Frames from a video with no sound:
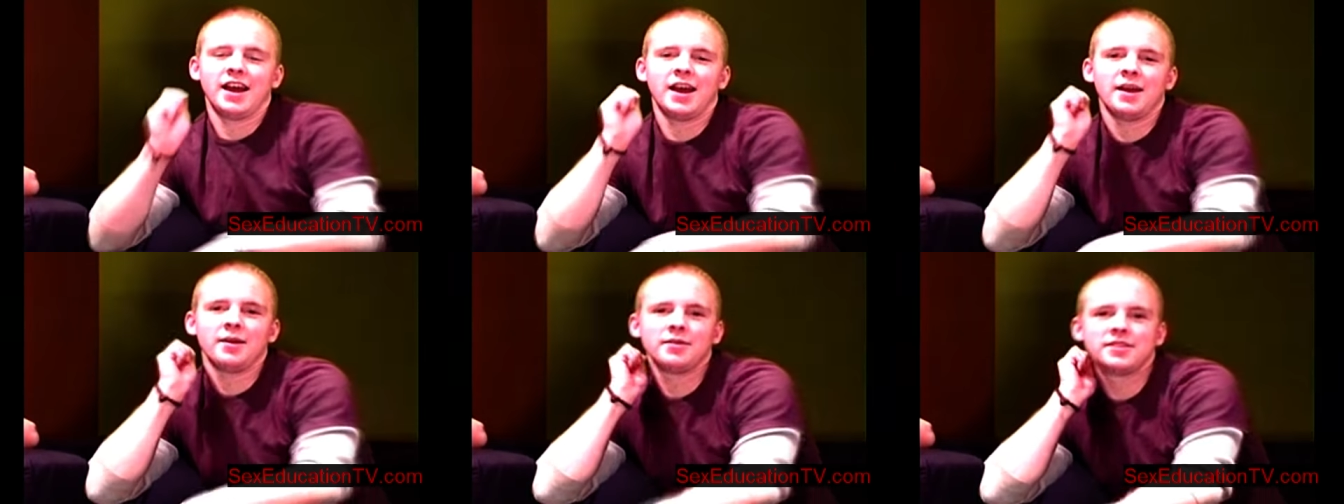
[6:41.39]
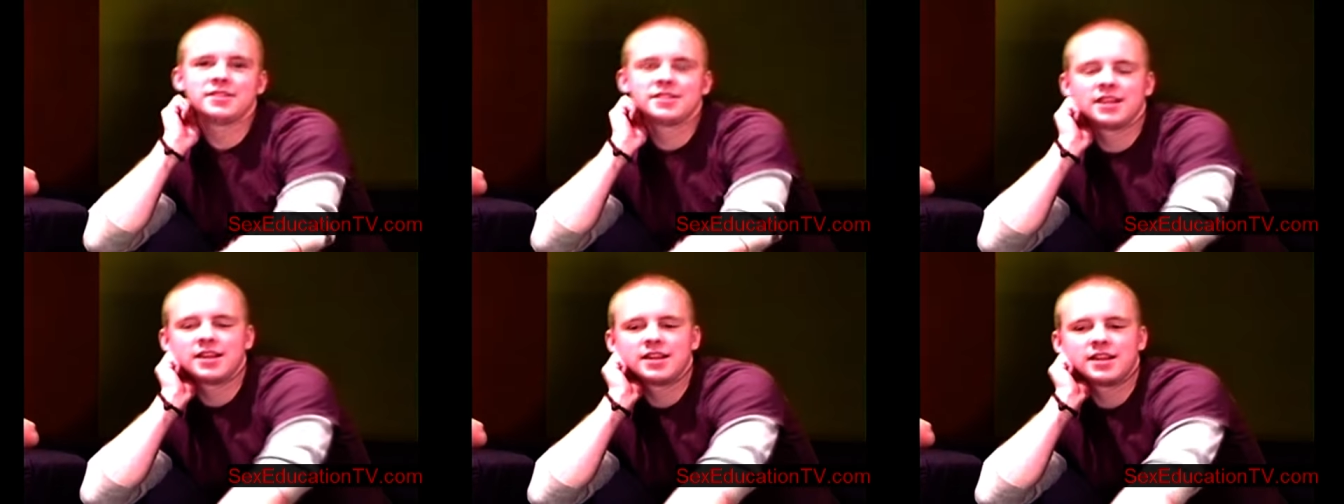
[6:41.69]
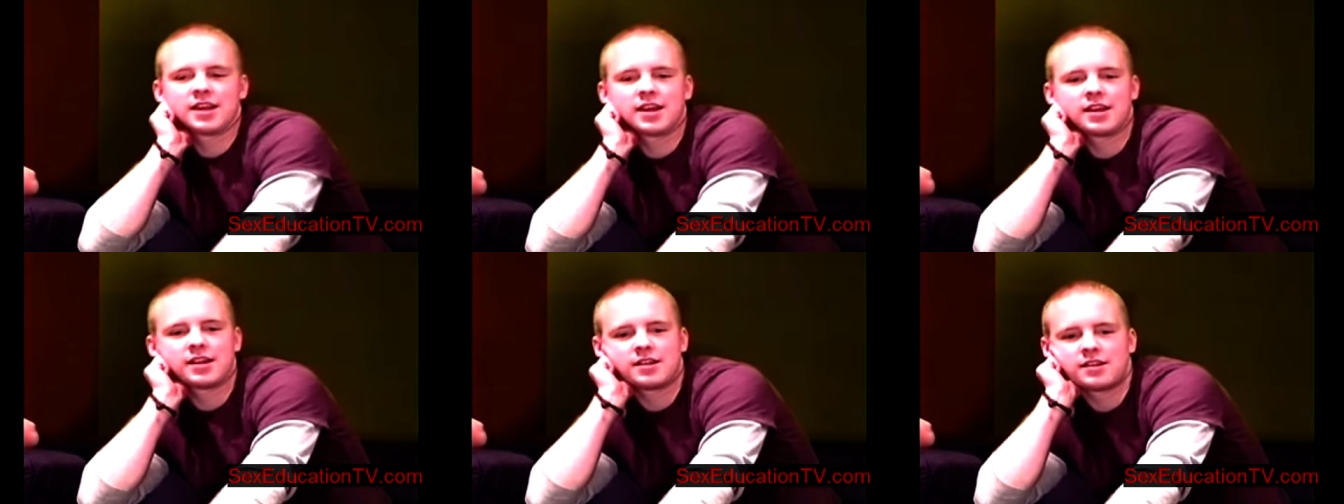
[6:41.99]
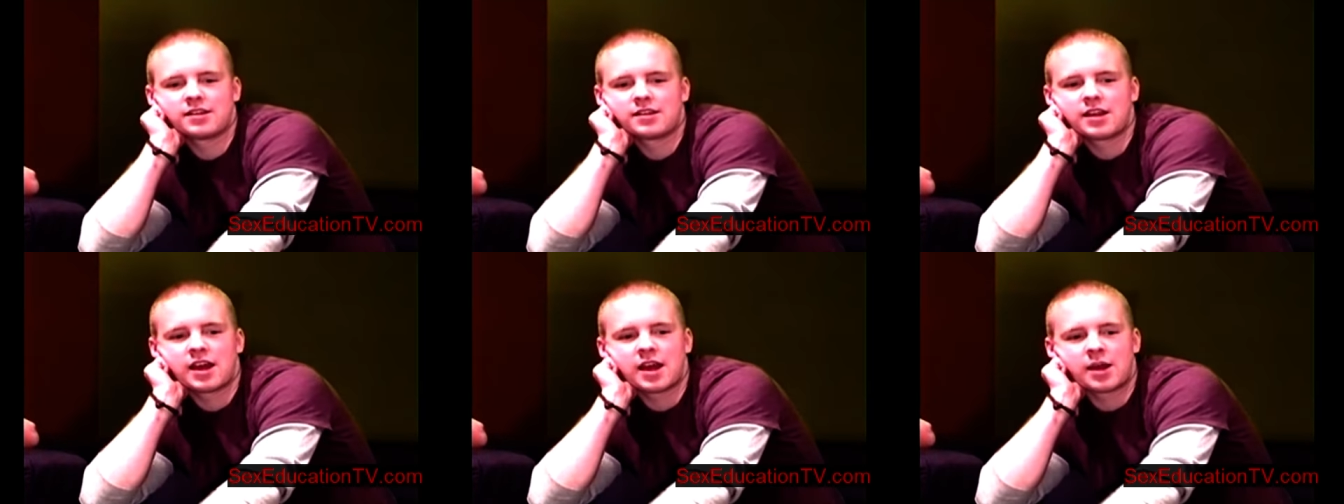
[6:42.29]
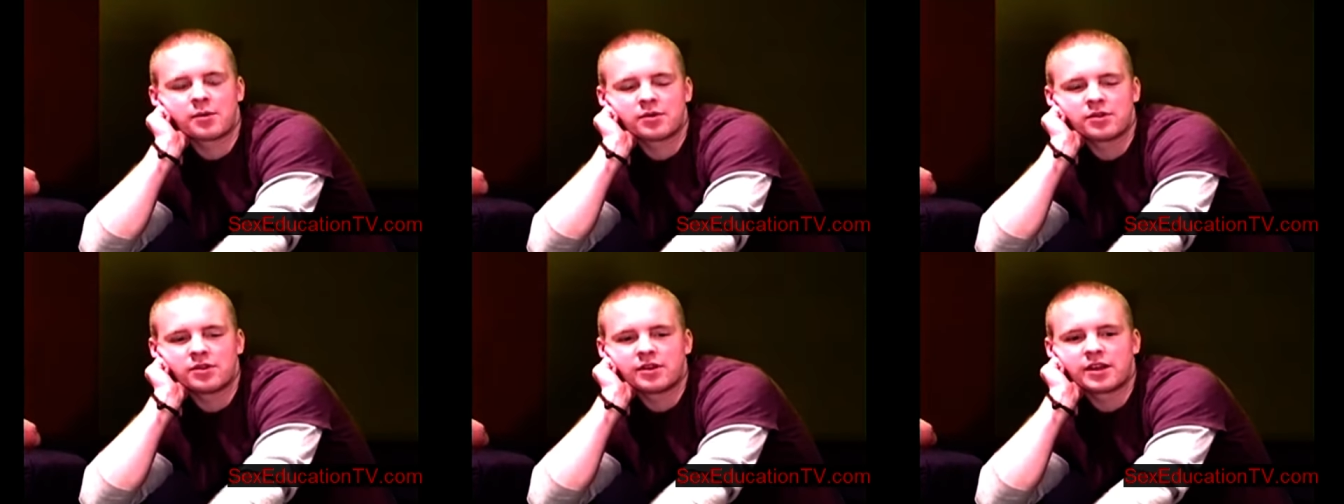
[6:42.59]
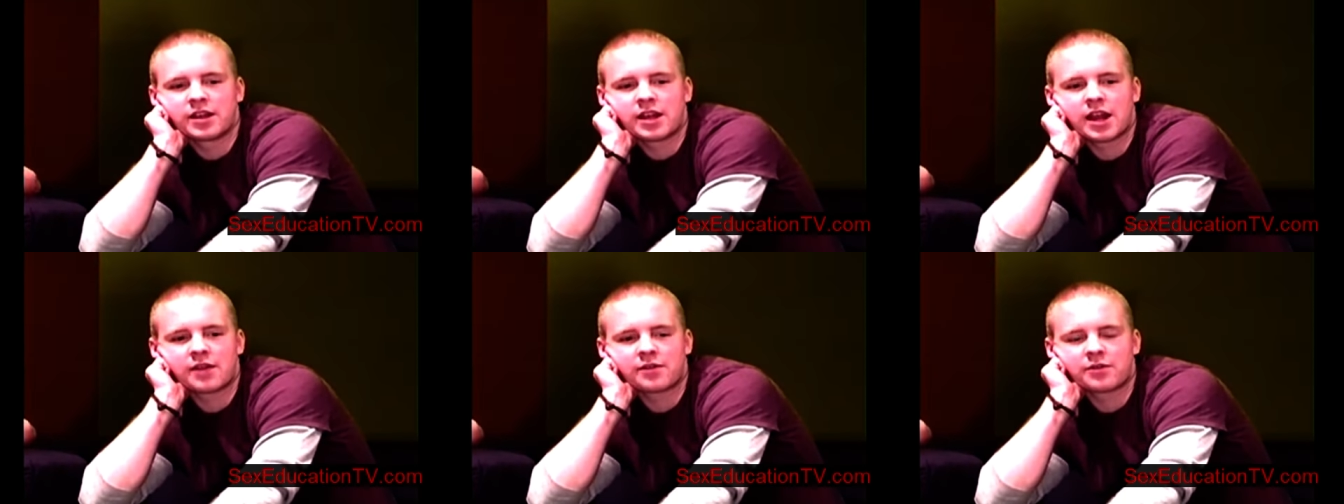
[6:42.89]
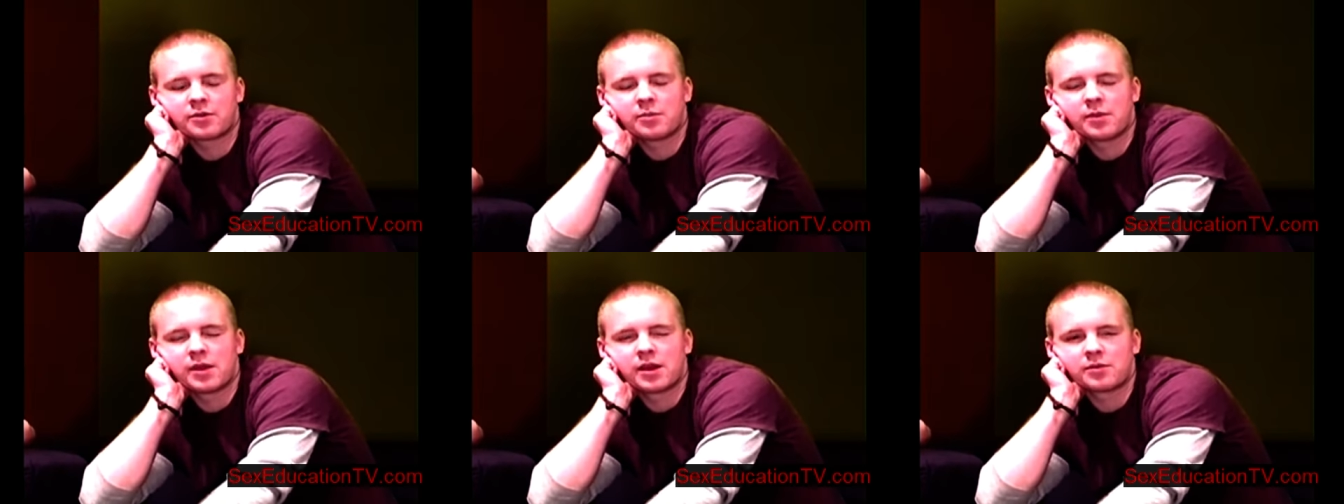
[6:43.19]
I would say that I would look at
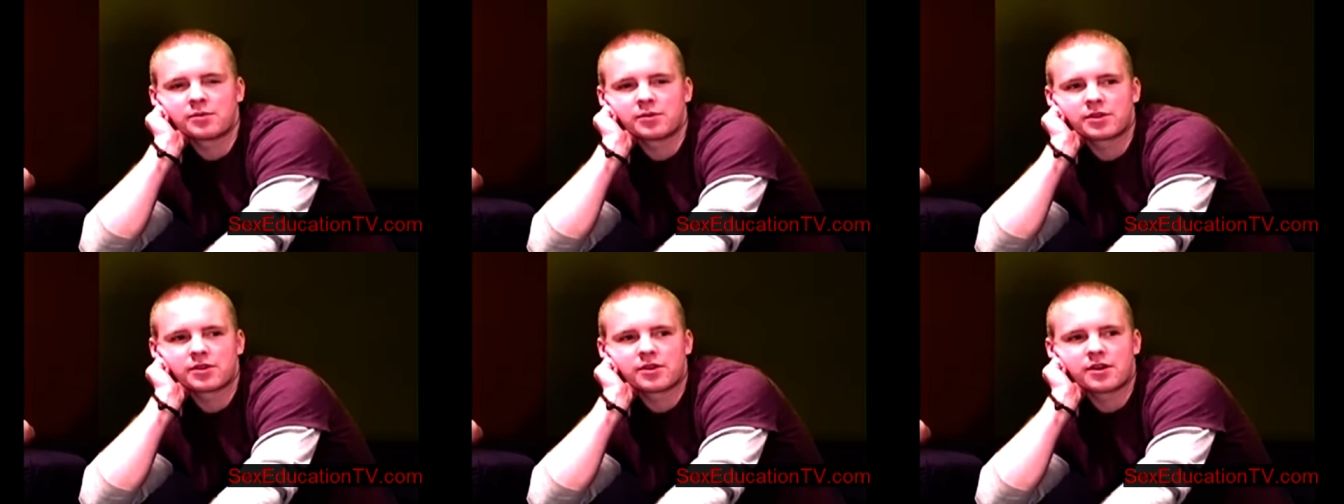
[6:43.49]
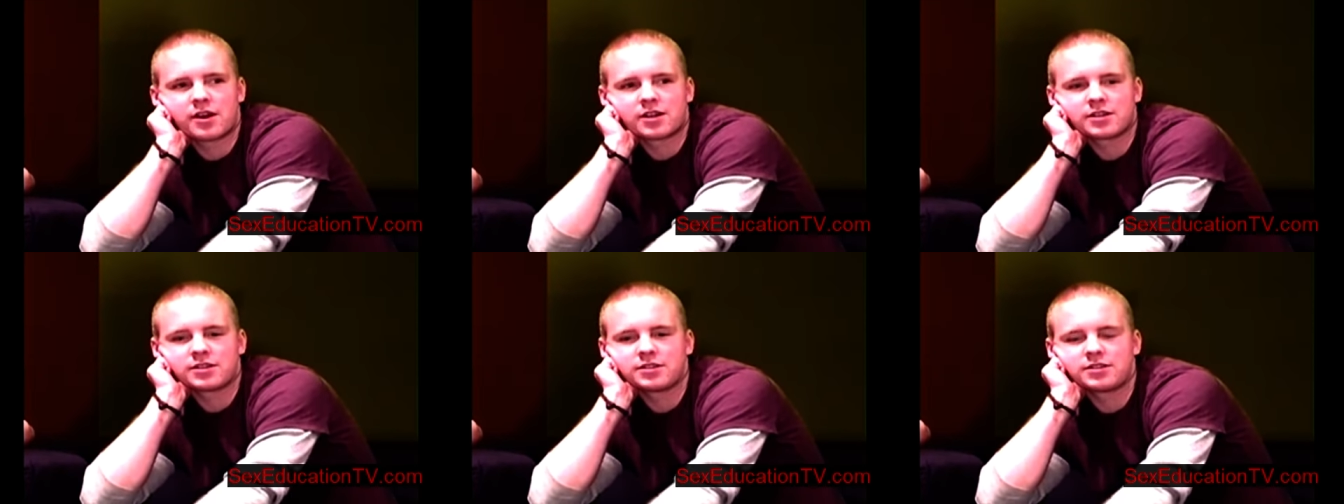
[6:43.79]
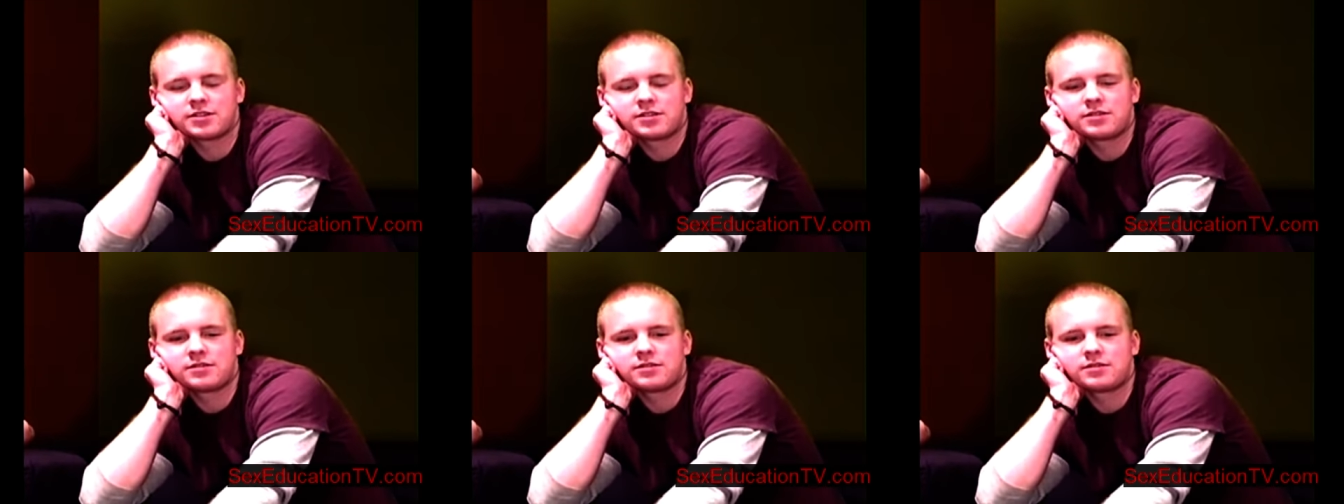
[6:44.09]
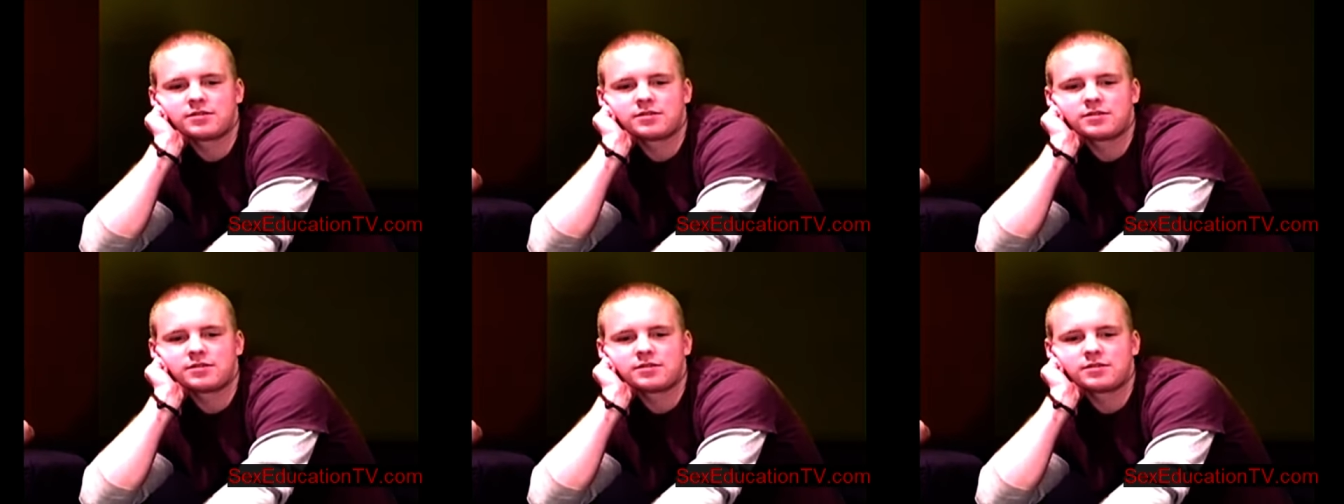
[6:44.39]
every man with caution,